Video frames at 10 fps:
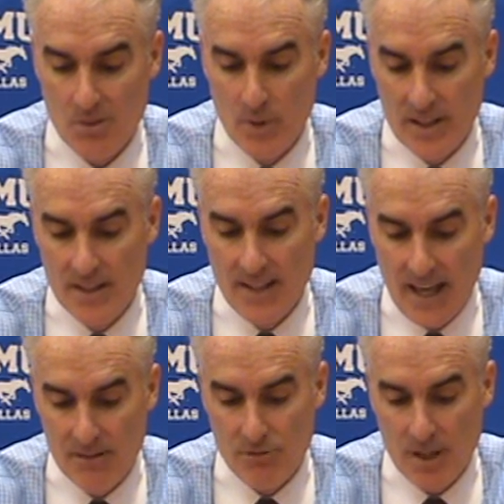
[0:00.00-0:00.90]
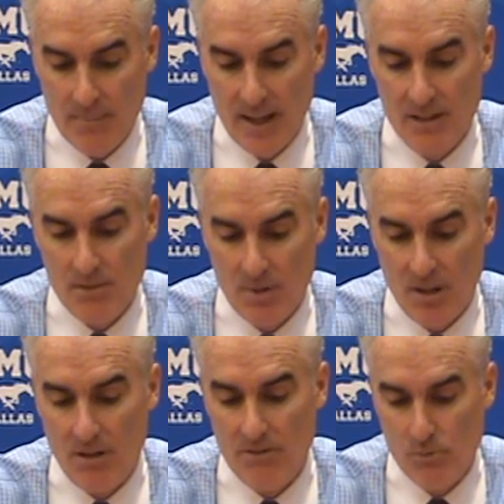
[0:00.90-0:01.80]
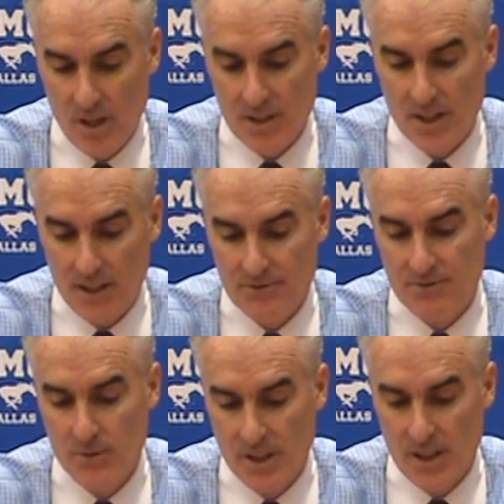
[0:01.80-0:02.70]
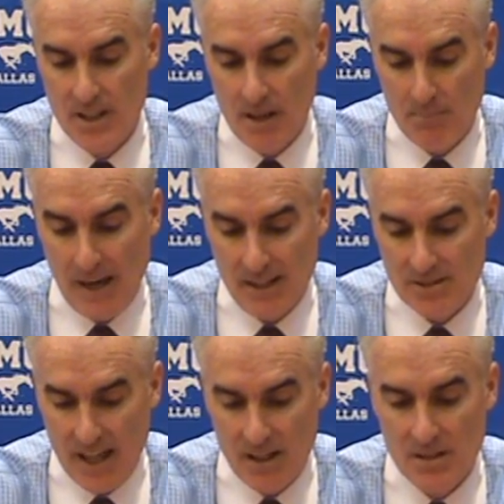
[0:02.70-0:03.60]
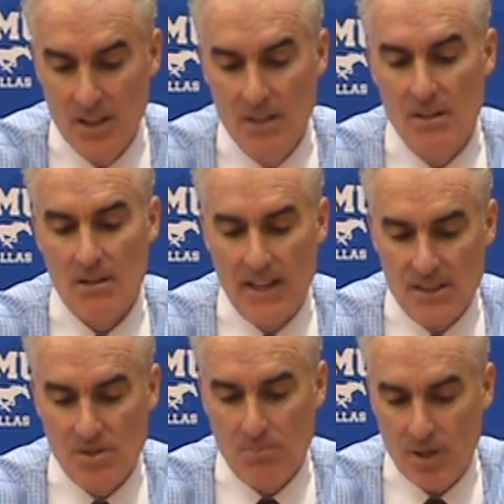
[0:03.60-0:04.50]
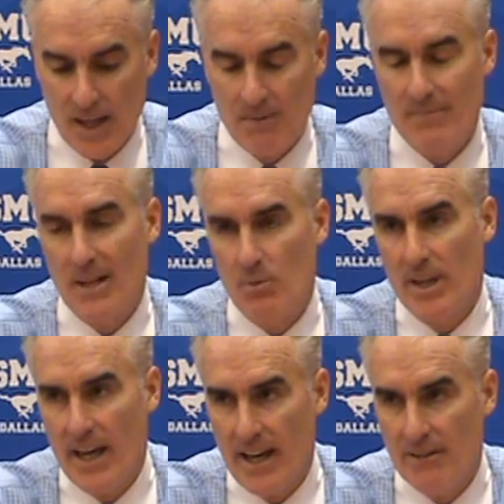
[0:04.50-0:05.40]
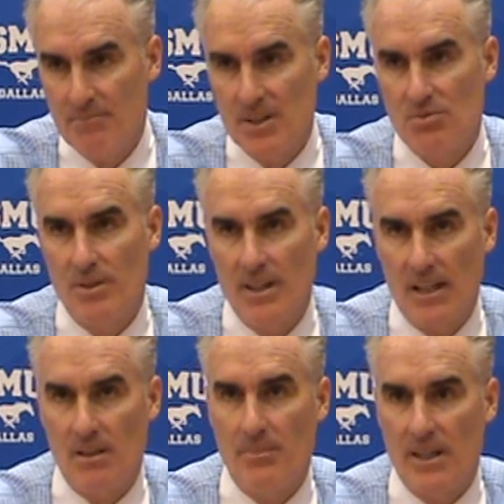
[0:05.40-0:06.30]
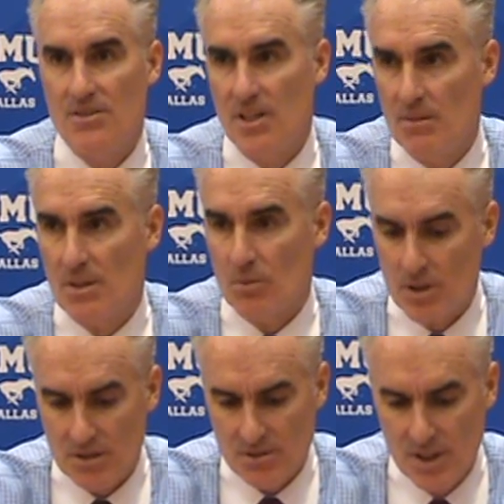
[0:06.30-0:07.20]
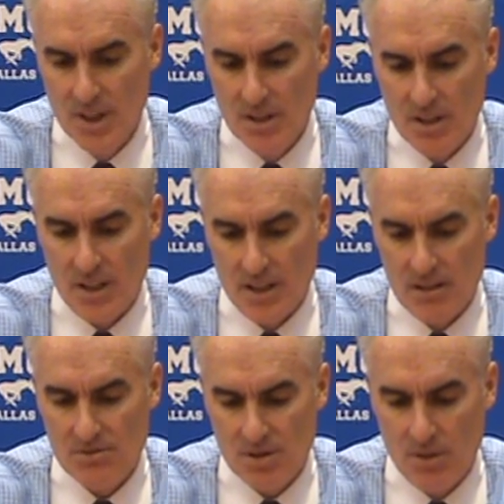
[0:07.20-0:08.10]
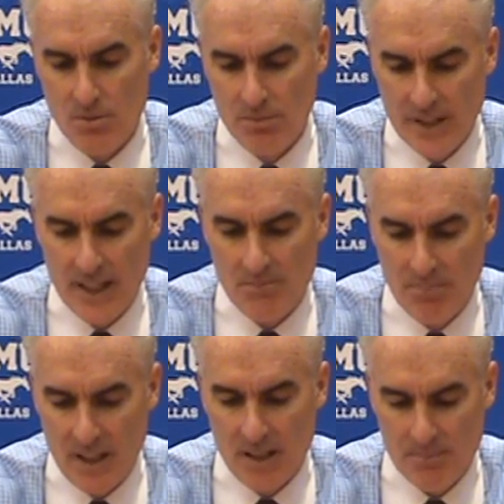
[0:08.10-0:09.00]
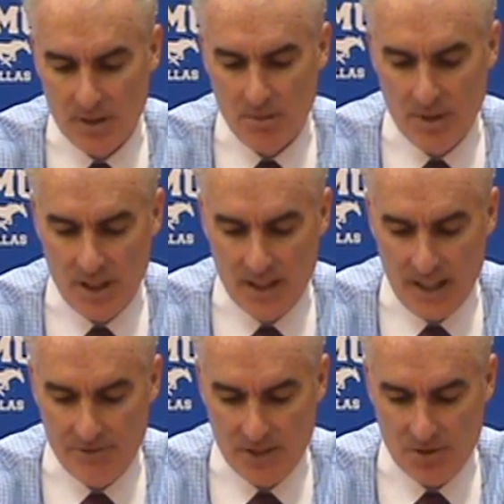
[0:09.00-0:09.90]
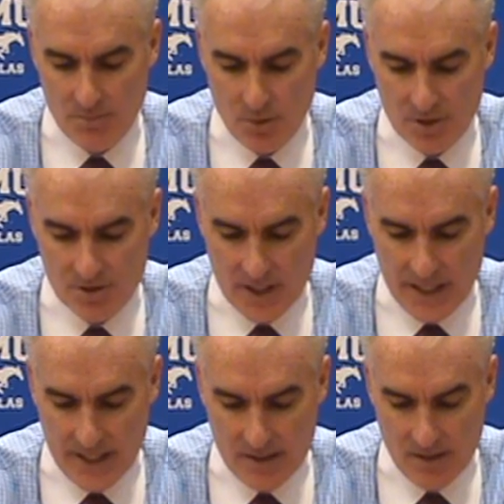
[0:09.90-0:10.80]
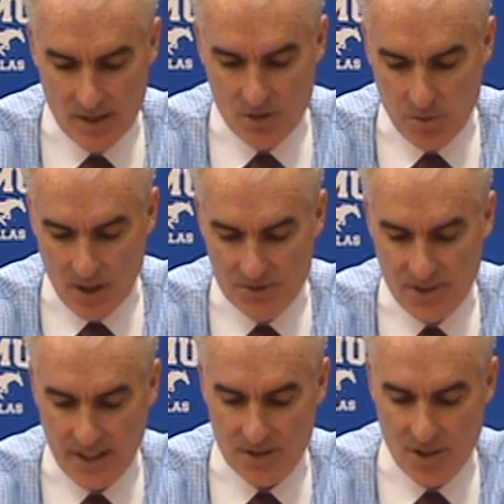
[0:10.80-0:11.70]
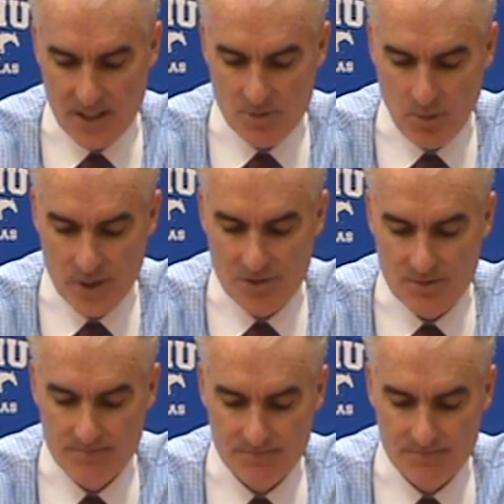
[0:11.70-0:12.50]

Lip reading: We did not rebound the ball well enough. We did not box out. That's a problem that we have because we're not the biggest team in the world. So we get beat up a little bit on the offensive boards, and they had 12 second chance points.